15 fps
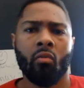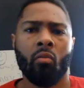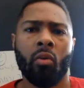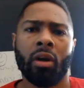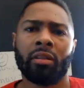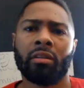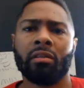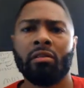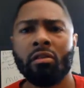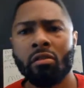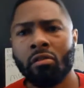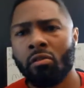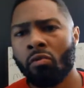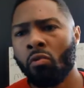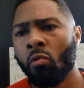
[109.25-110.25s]
what's
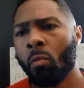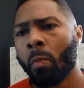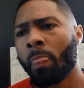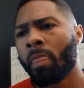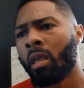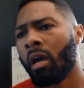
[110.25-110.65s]
new.